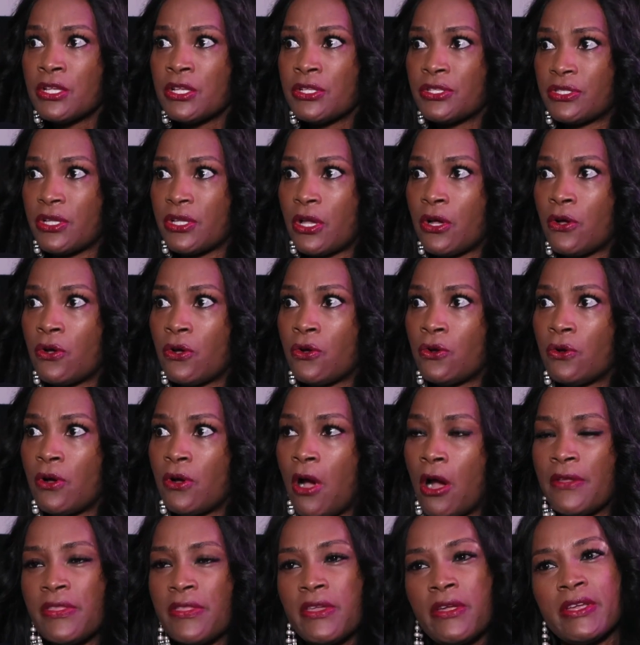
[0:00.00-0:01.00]
So
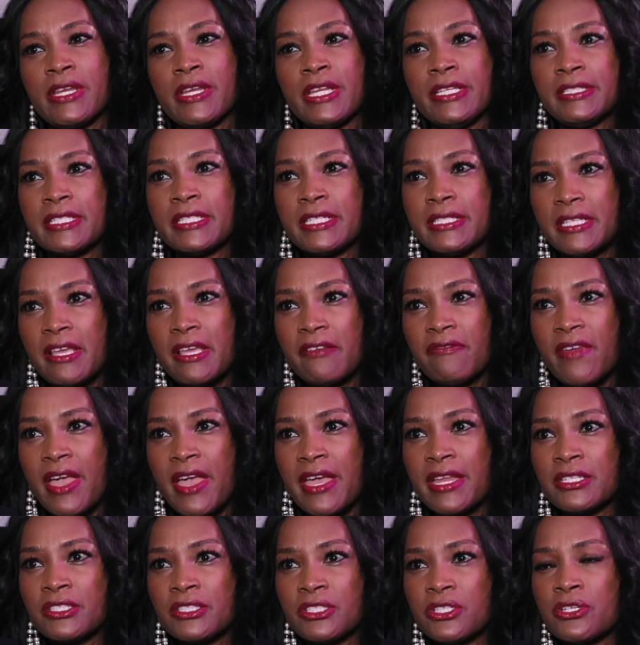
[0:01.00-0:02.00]
are there any
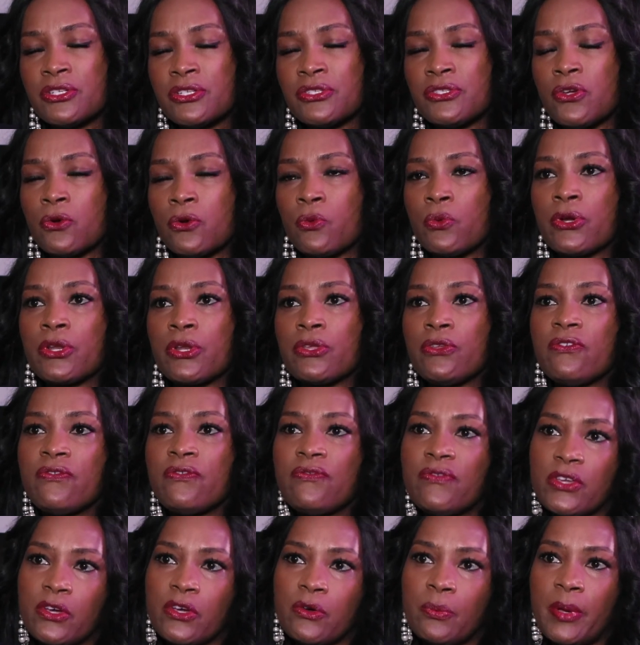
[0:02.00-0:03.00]
disadvantages, or where do you
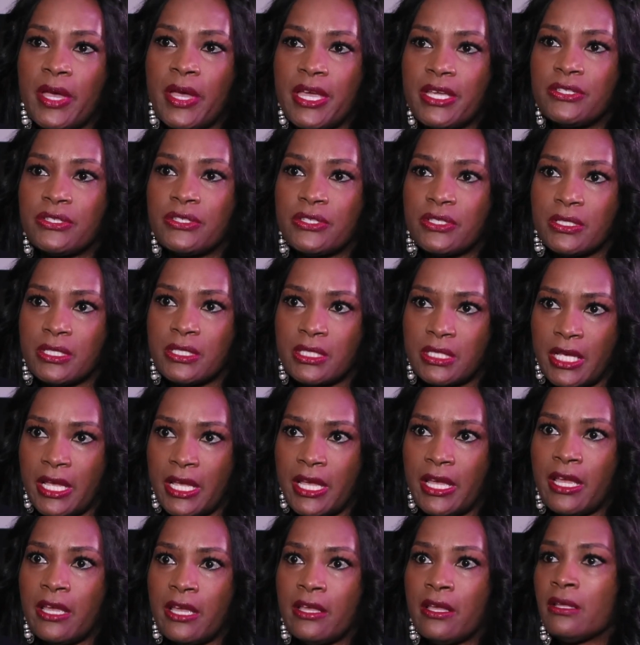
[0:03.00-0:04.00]
feel patients
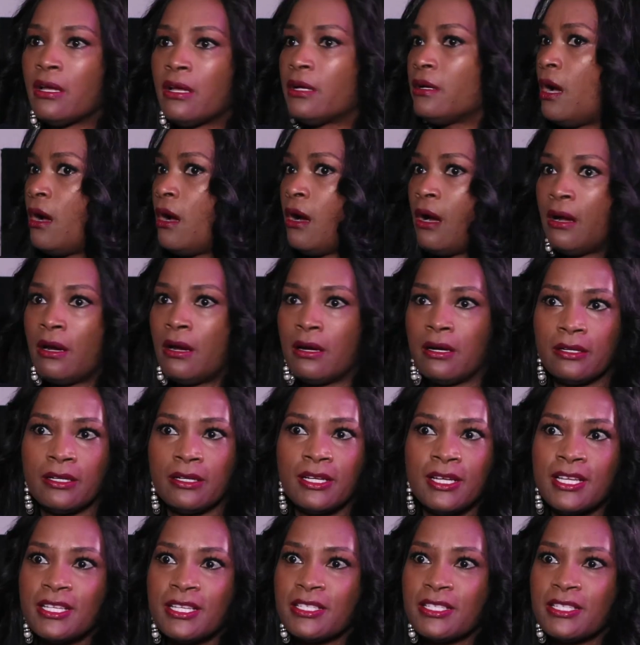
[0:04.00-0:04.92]
say are